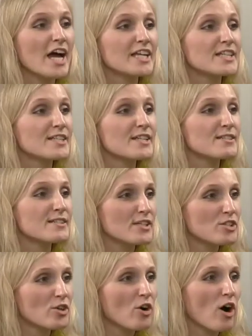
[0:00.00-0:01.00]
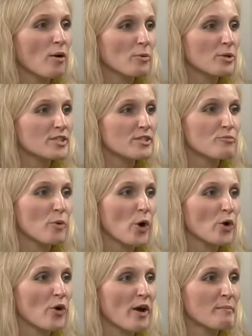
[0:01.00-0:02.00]
And is there such a cooperative
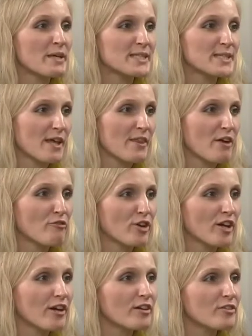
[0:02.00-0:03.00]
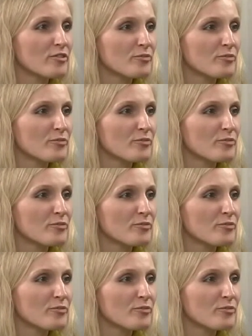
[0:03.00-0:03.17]
program in South Africa?